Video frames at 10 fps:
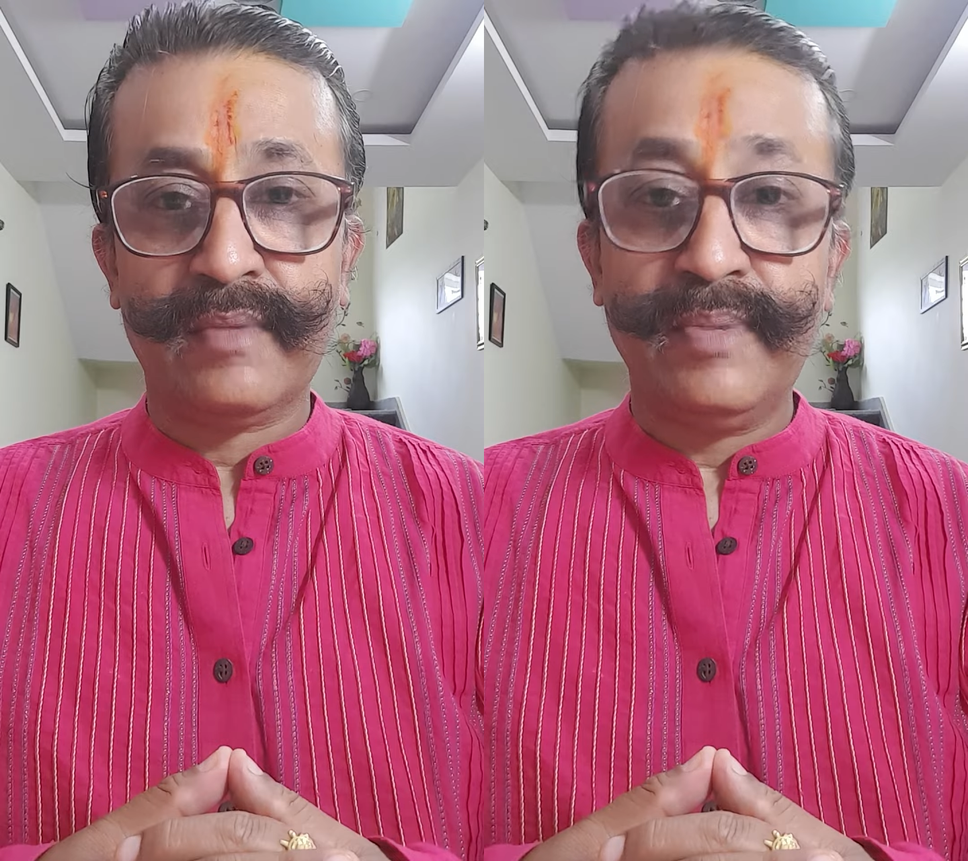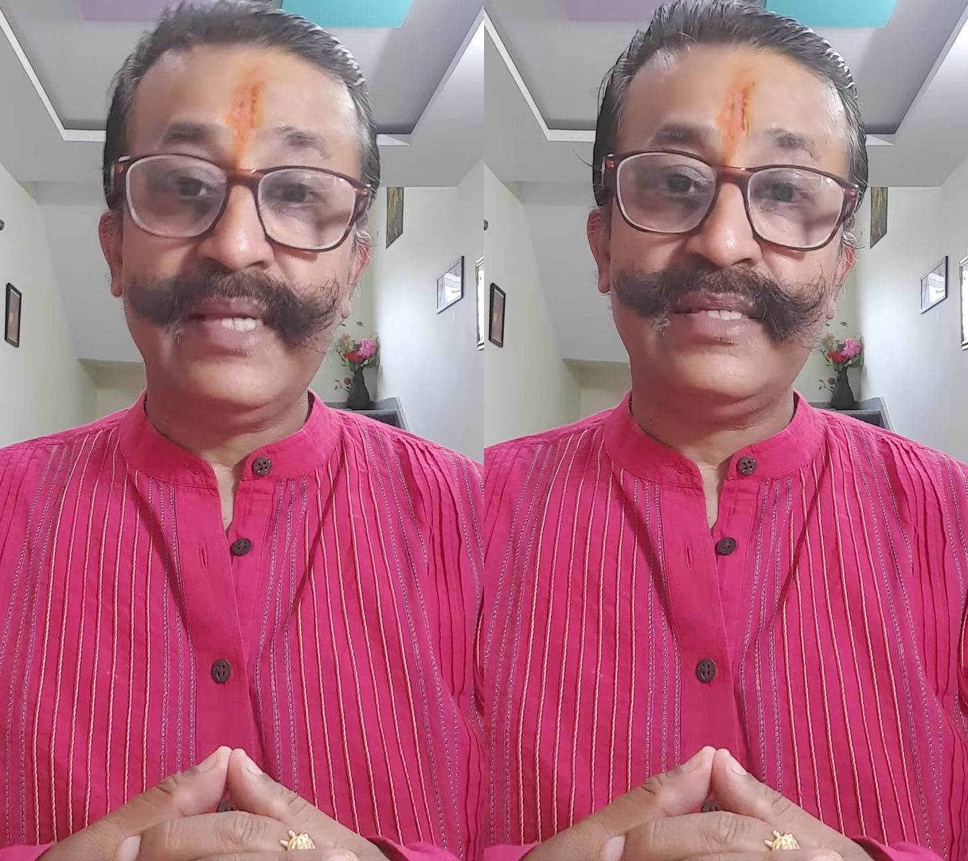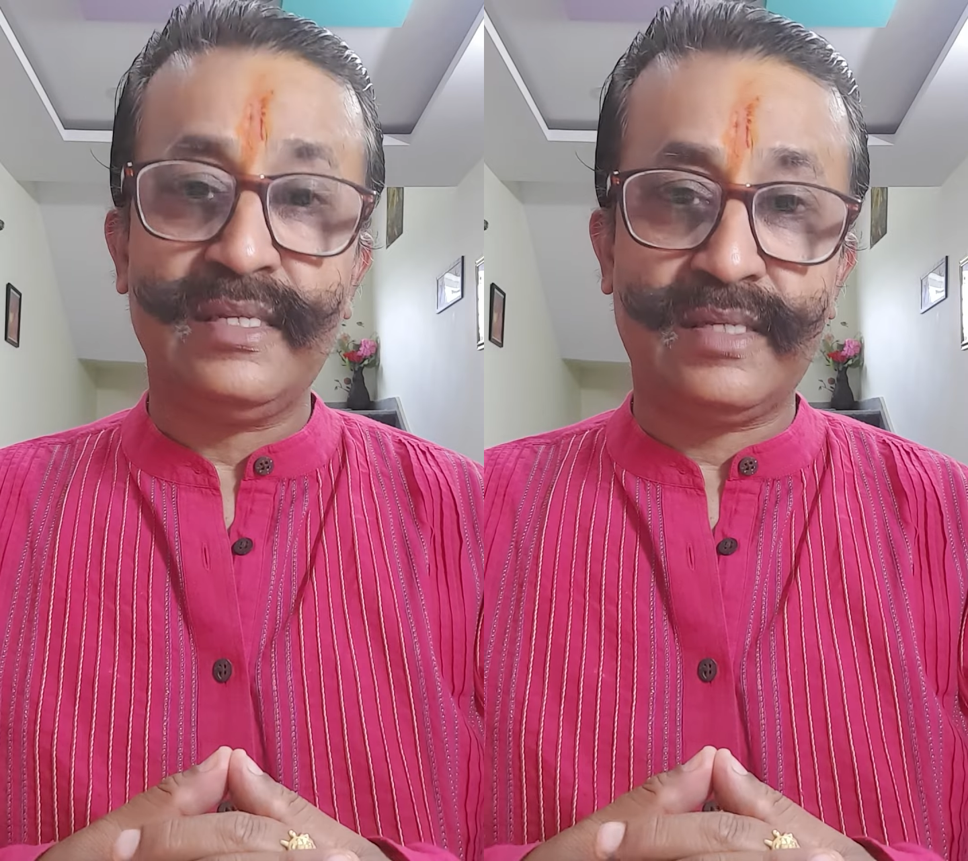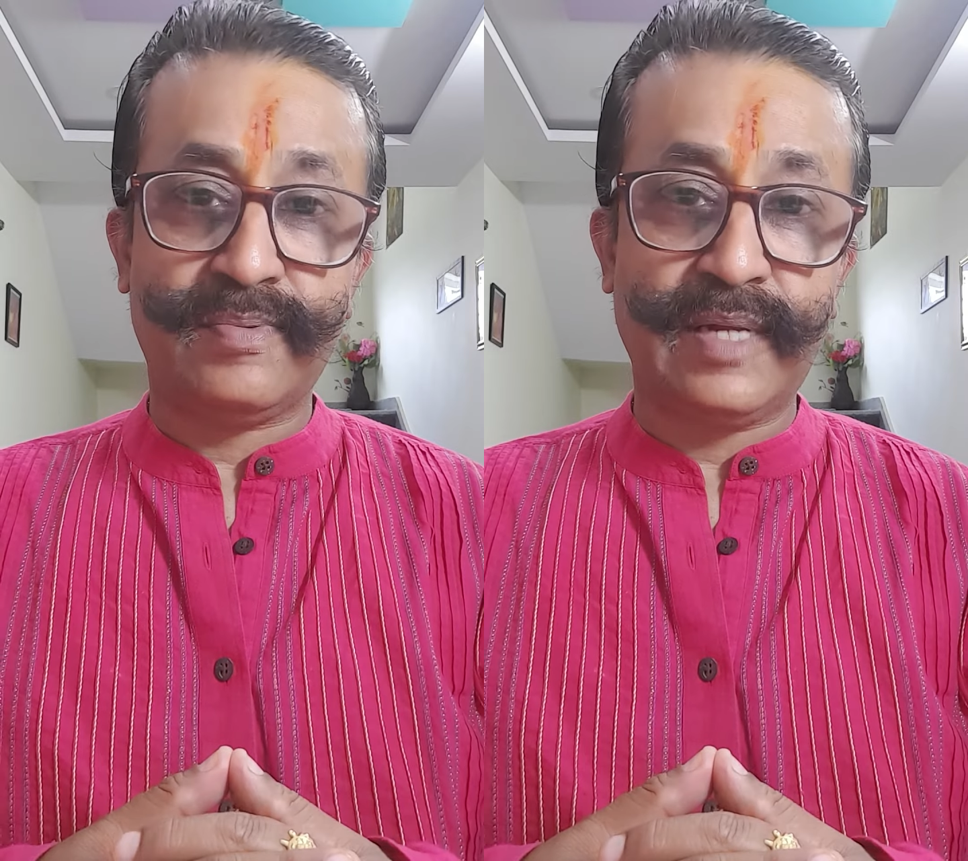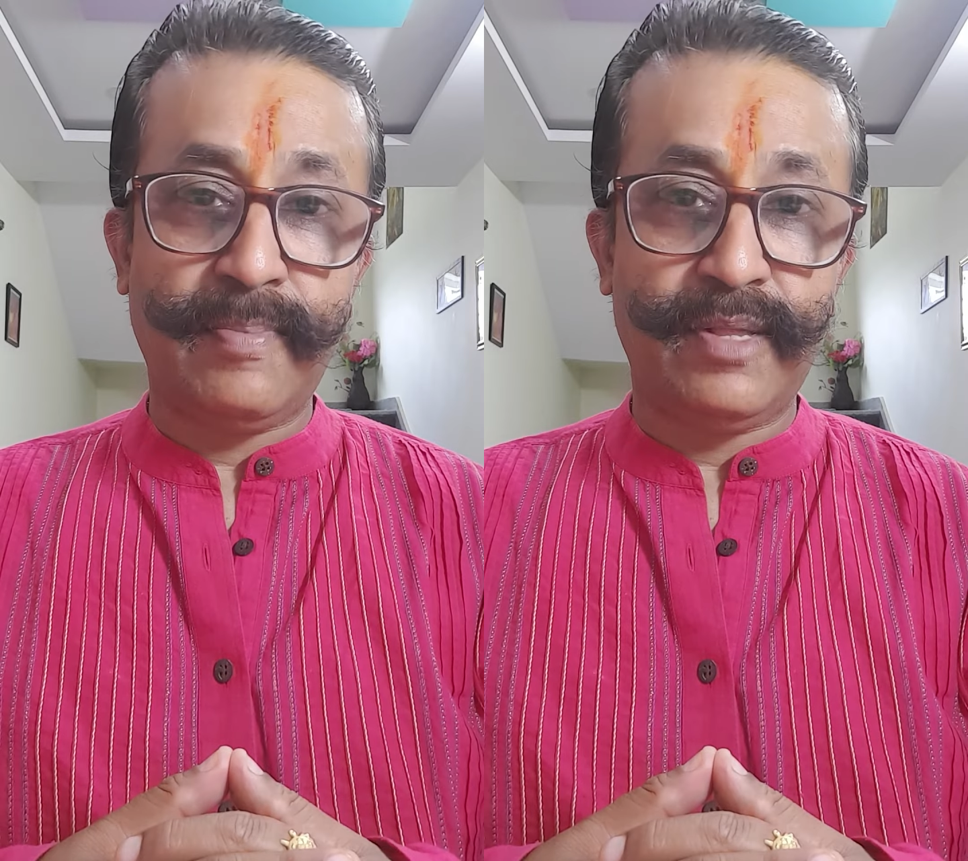Please do
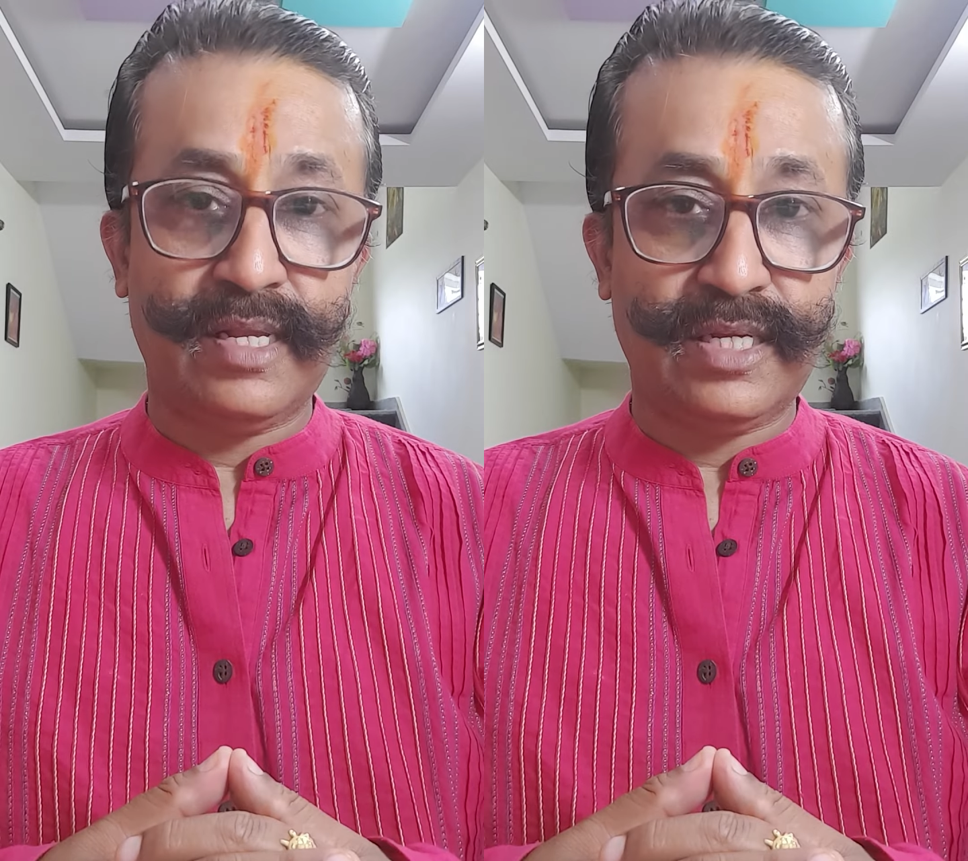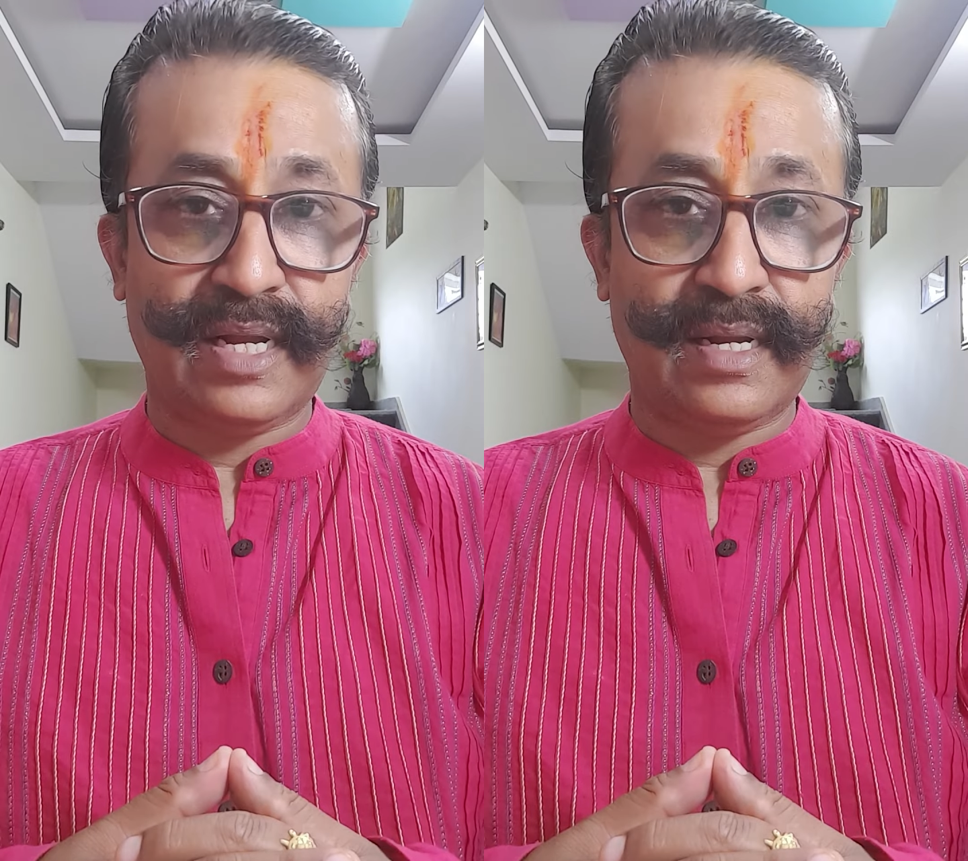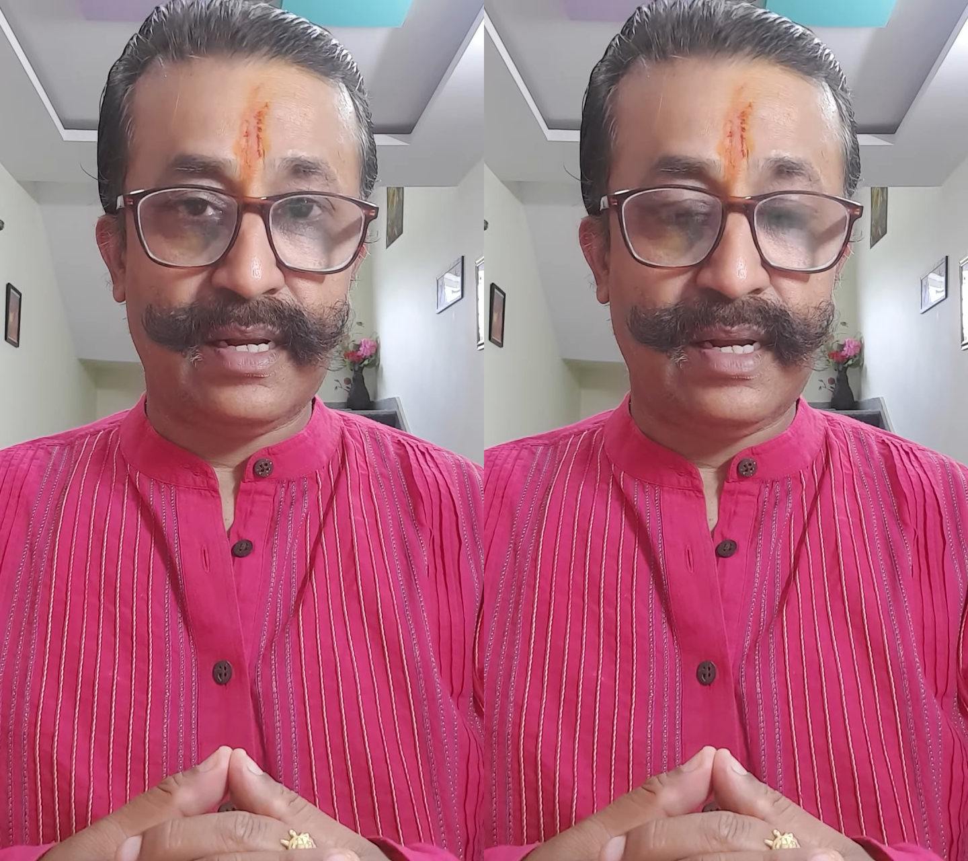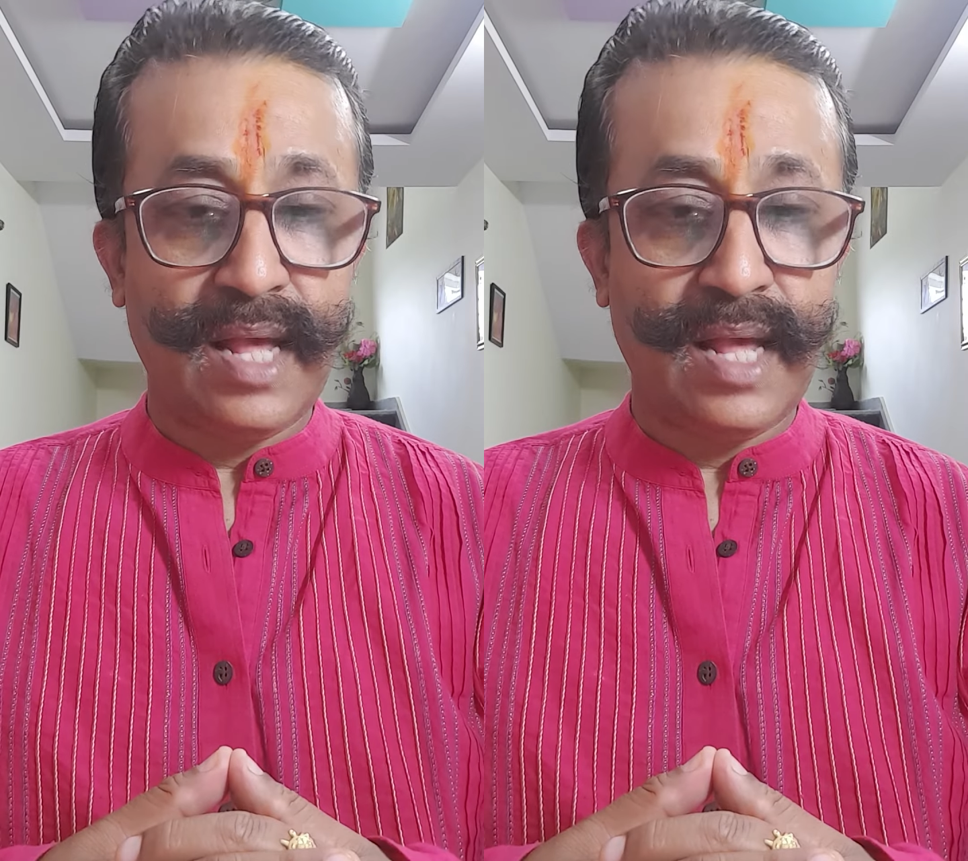subscribe to the channel.